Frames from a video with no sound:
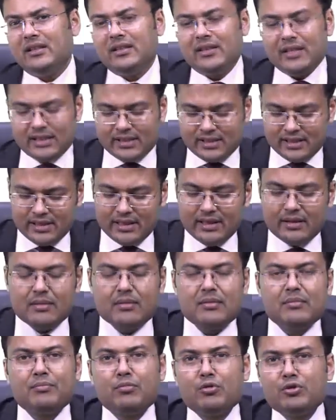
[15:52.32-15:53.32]
this
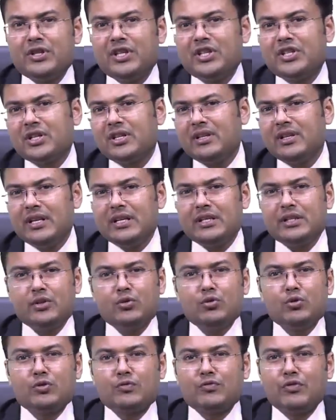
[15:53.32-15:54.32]
position is
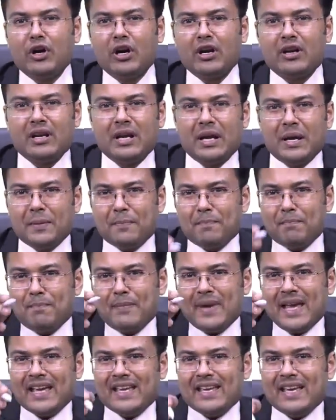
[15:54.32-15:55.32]
used for
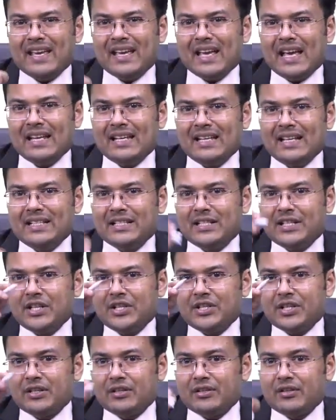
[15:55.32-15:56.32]
making an
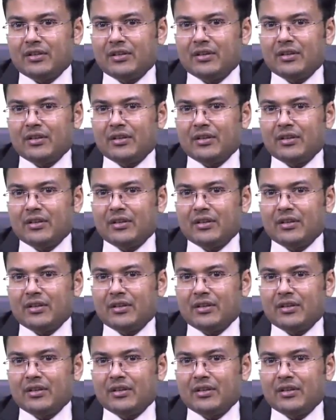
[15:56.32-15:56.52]
incision